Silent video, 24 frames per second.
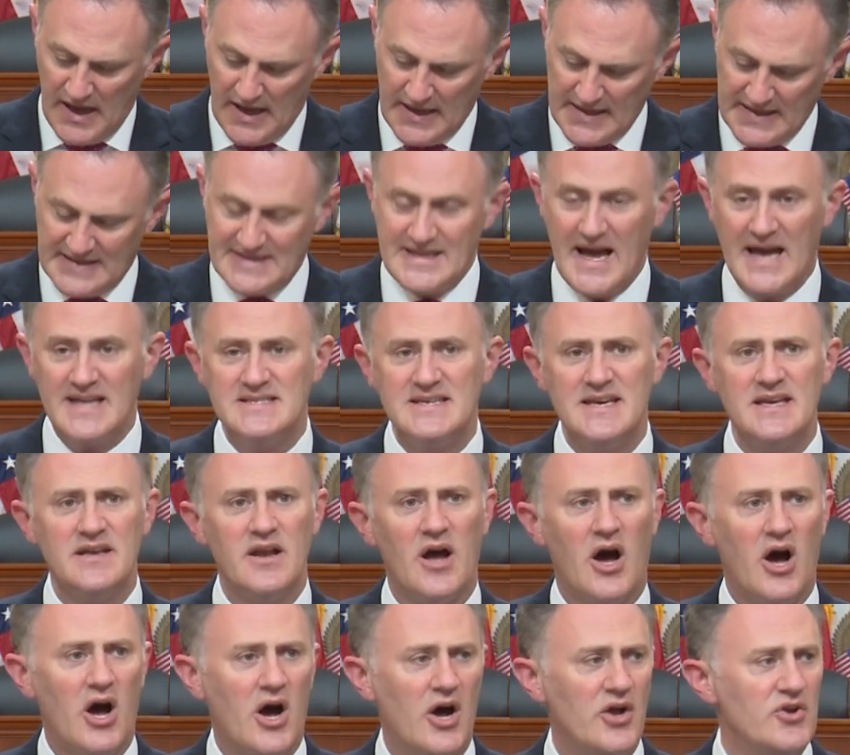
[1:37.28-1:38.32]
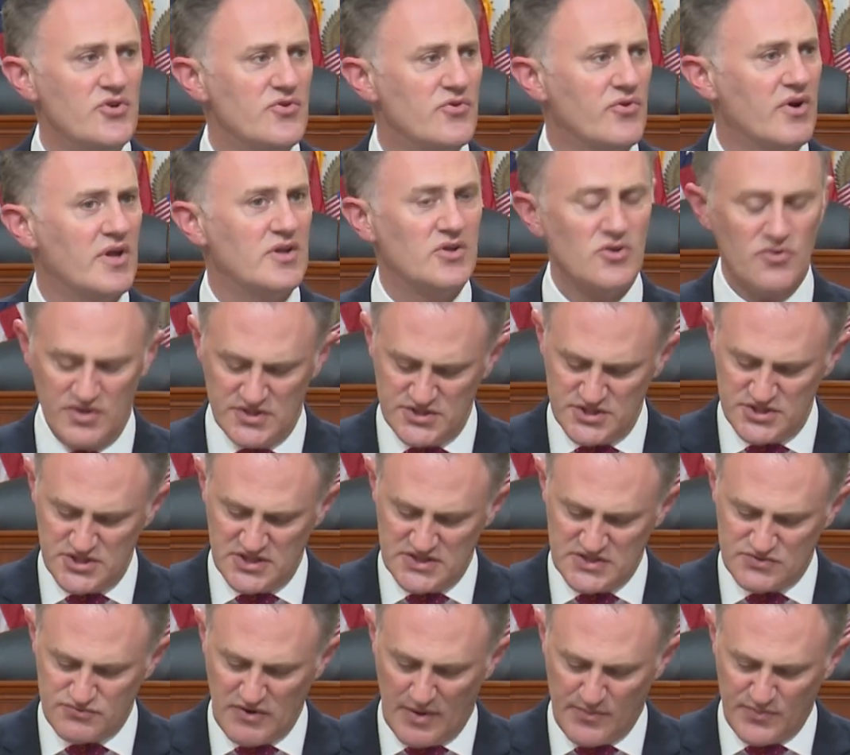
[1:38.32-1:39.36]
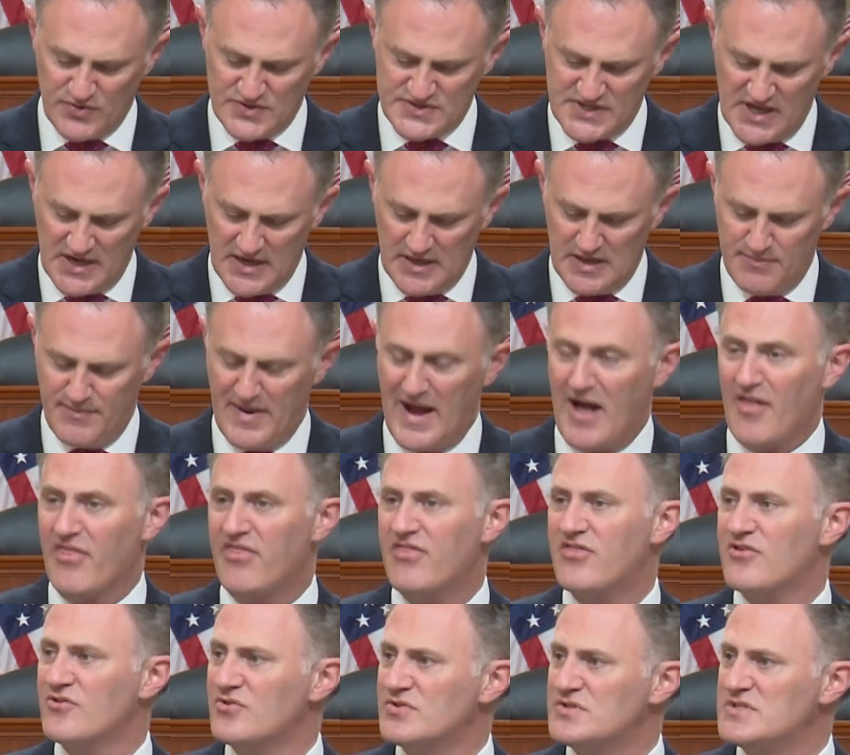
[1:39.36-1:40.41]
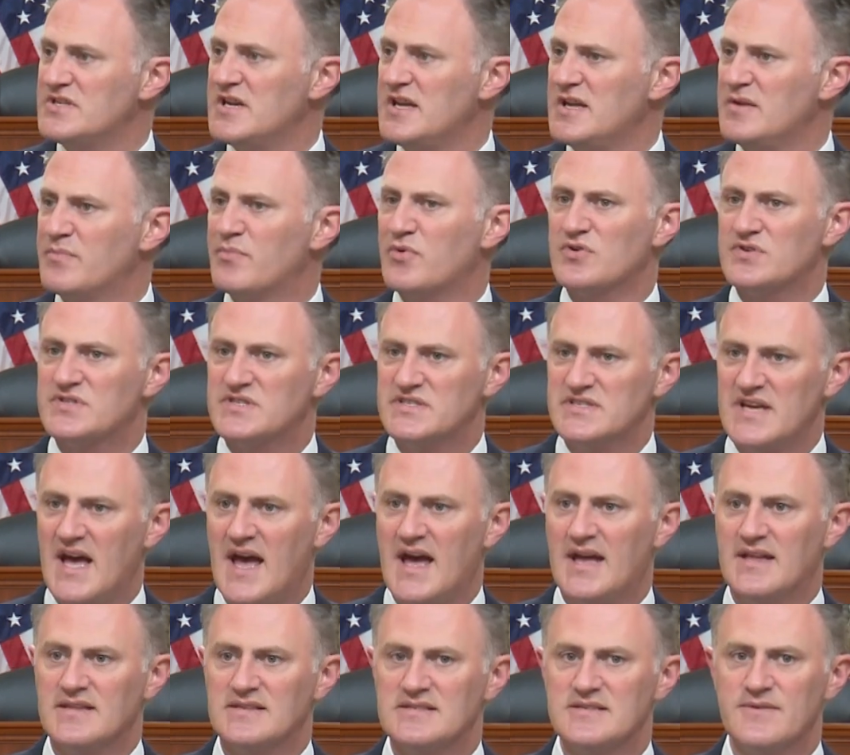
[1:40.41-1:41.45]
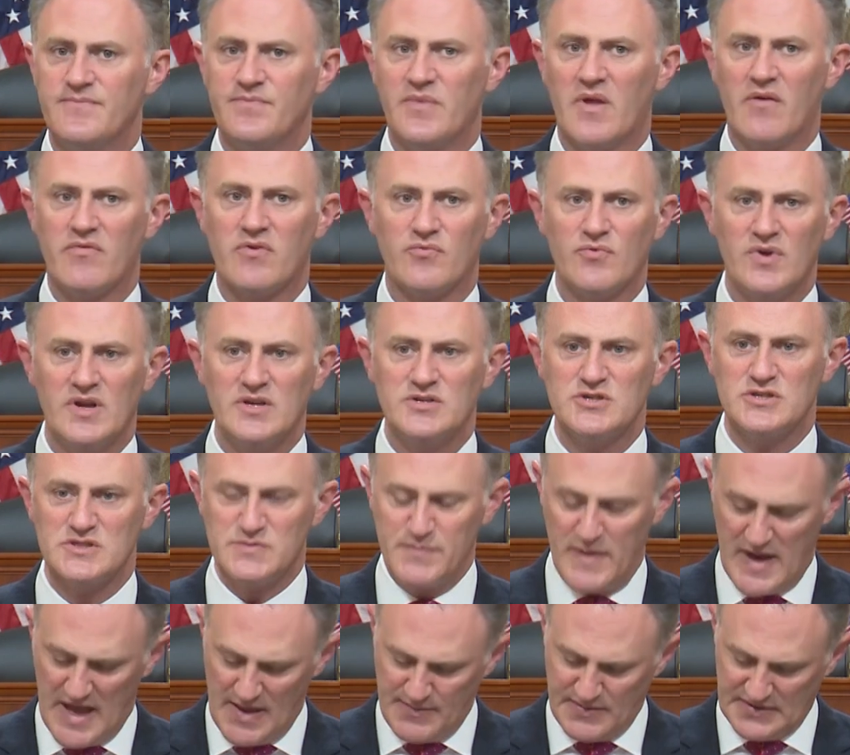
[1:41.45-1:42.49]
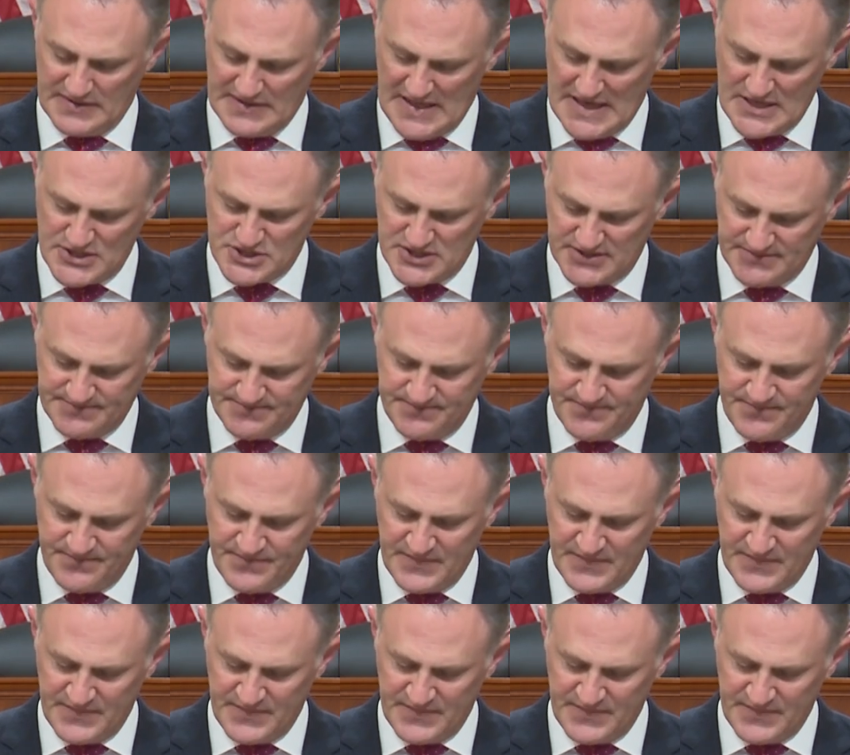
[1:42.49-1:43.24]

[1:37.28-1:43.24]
In 1900, Christians represented about 13% of the region's population.